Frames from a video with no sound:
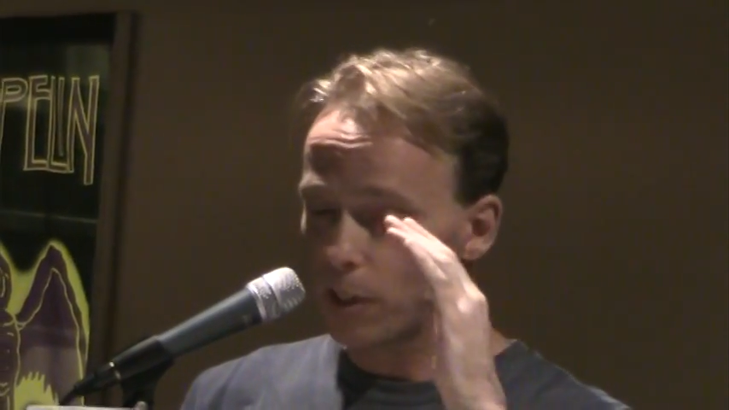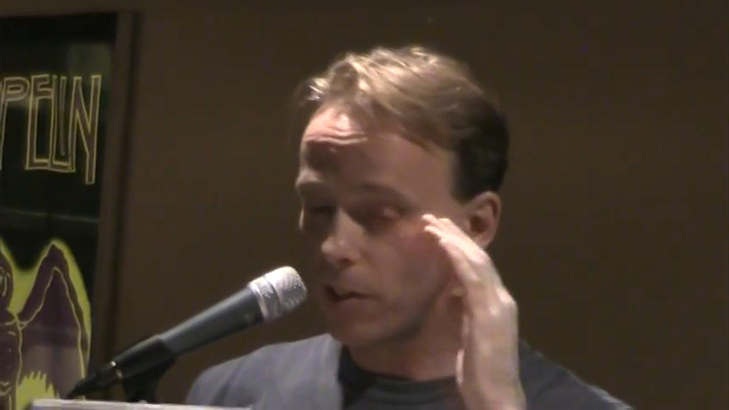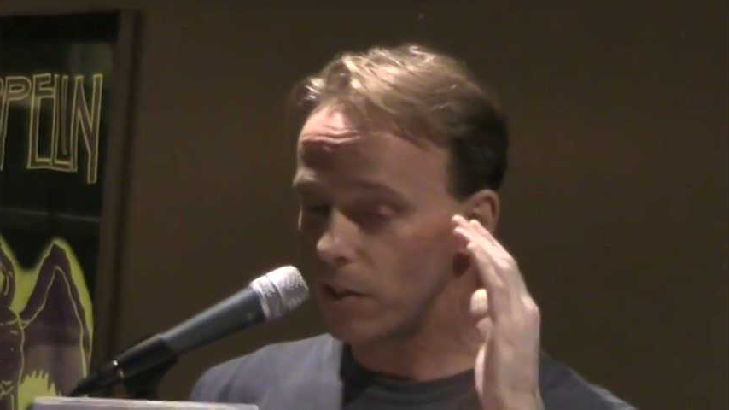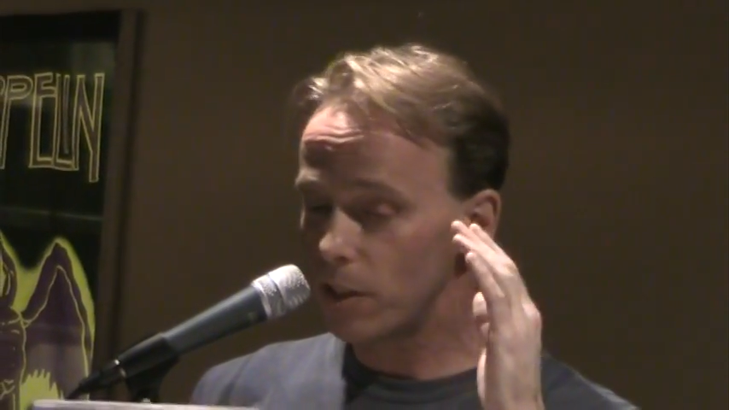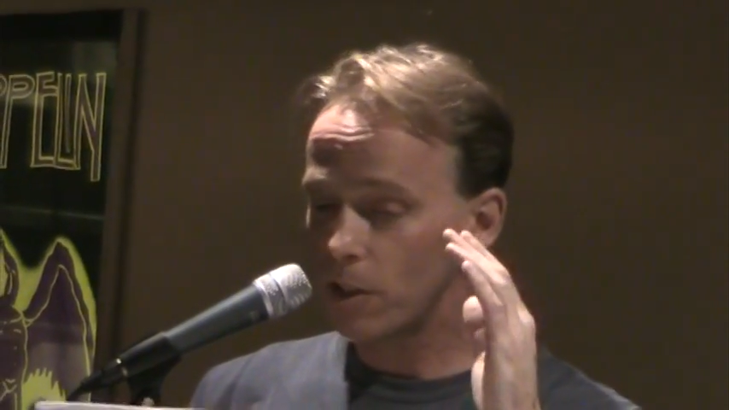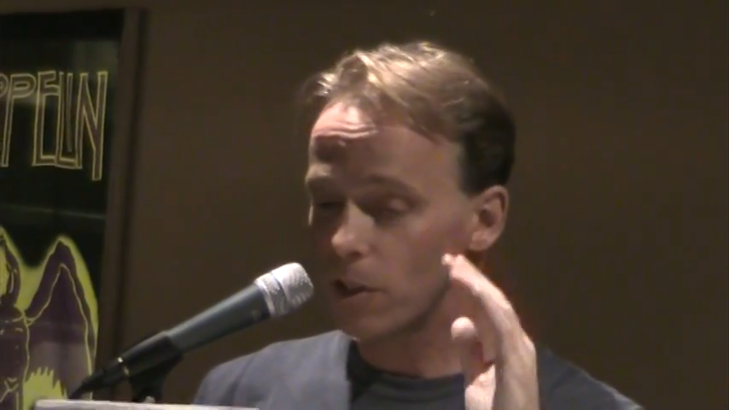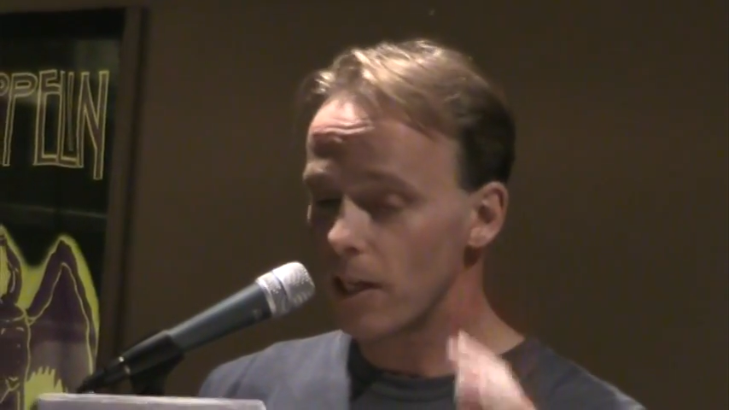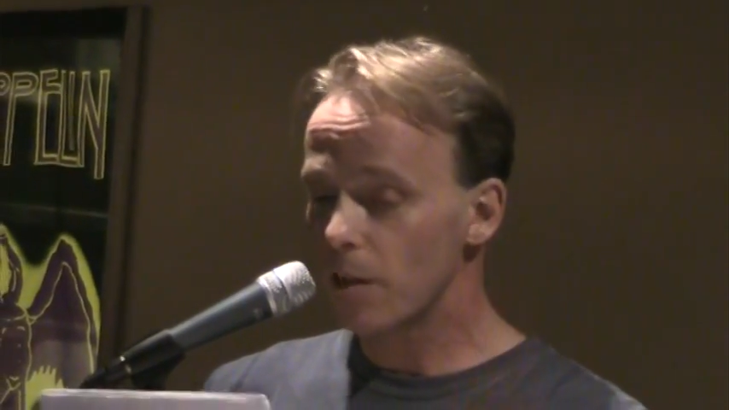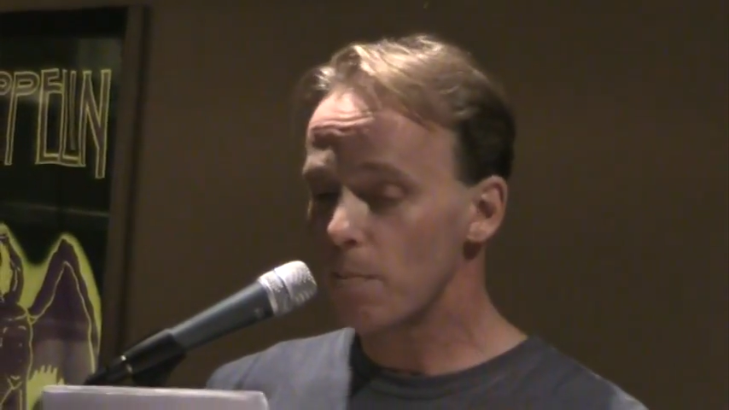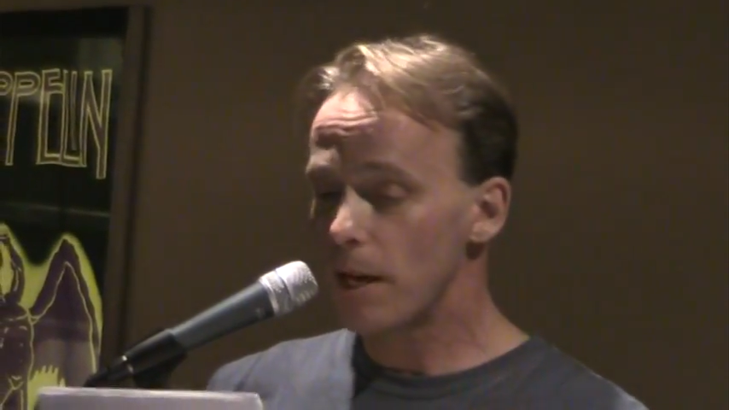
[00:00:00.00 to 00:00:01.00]
his ears
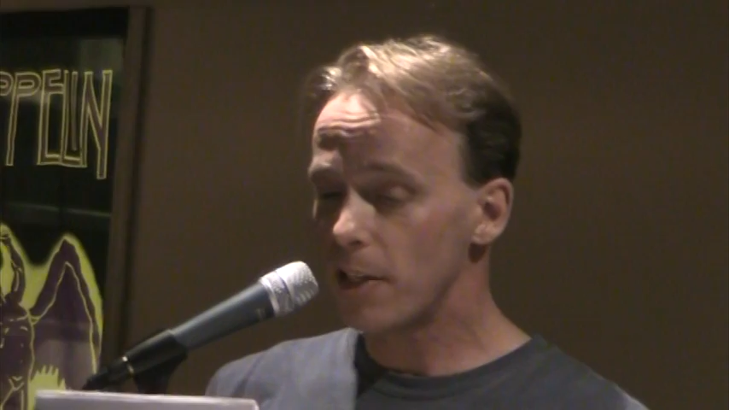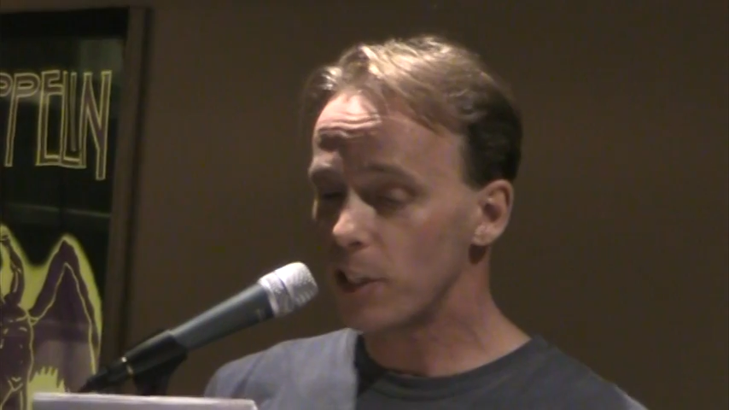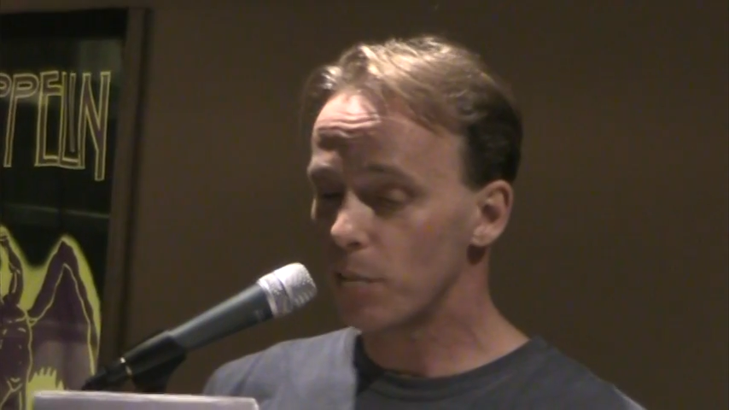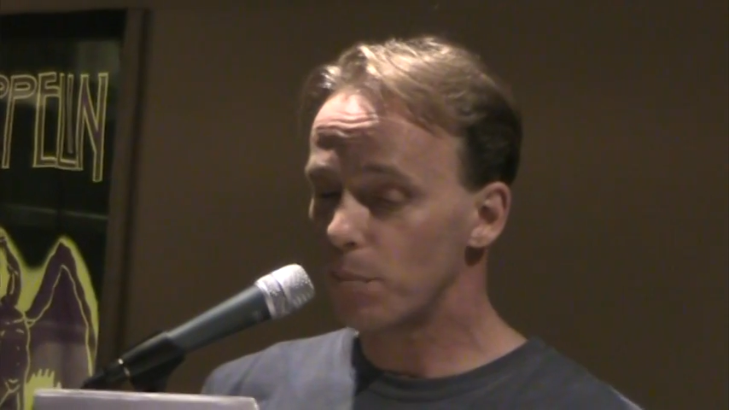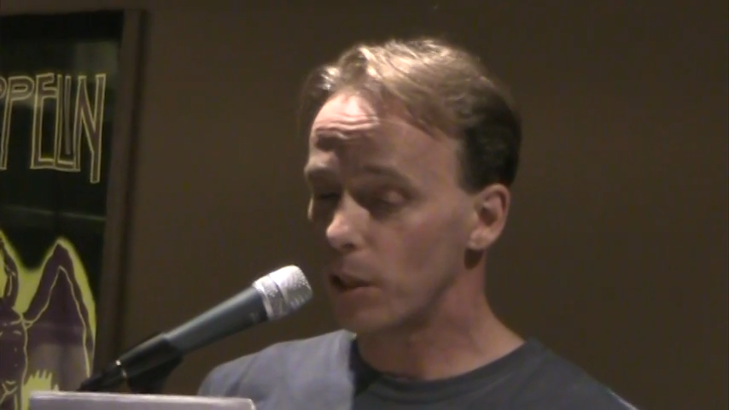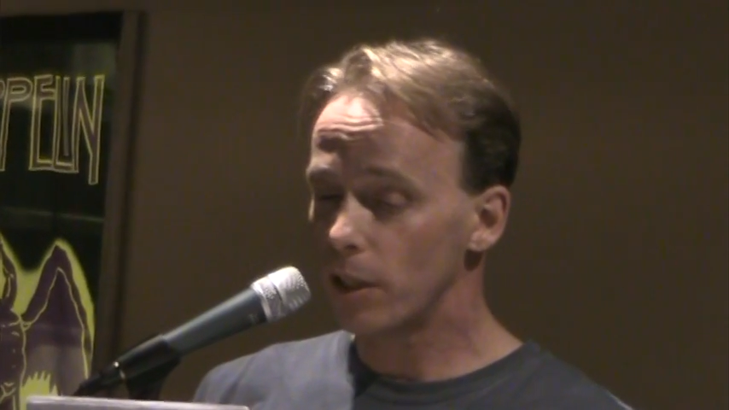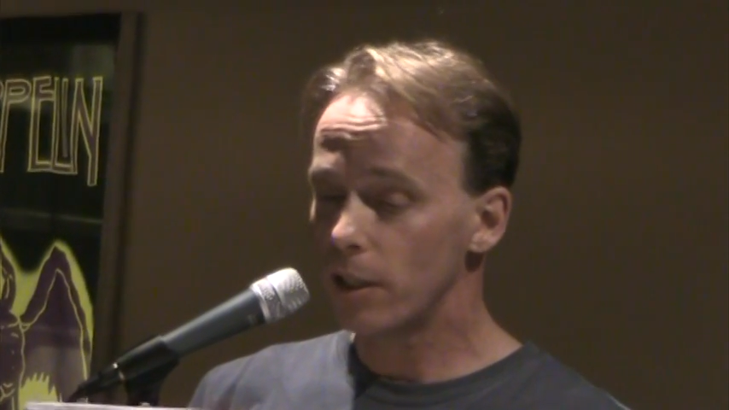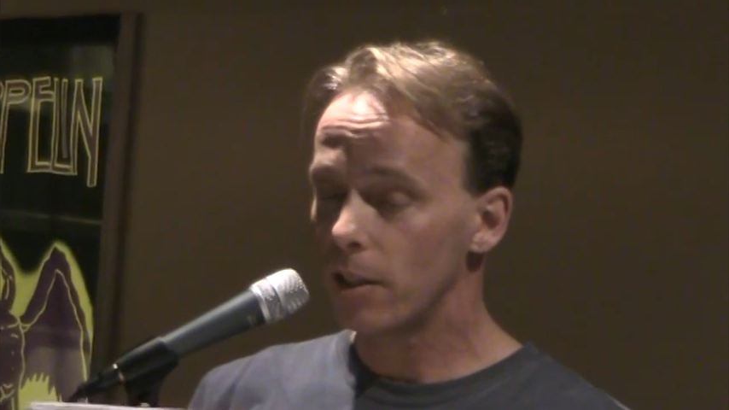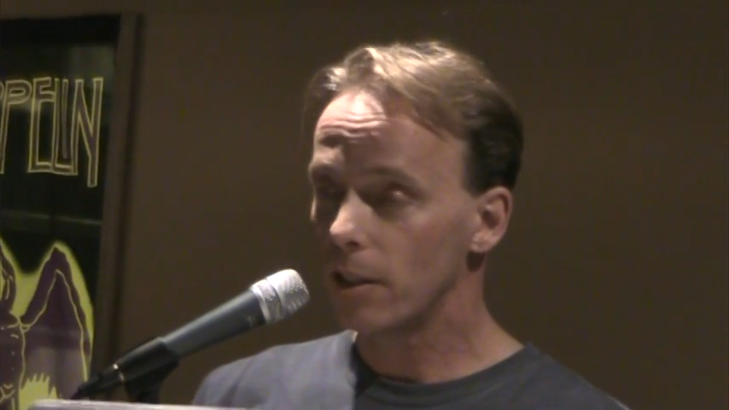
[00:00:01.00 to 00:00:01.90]
like a magic bullet,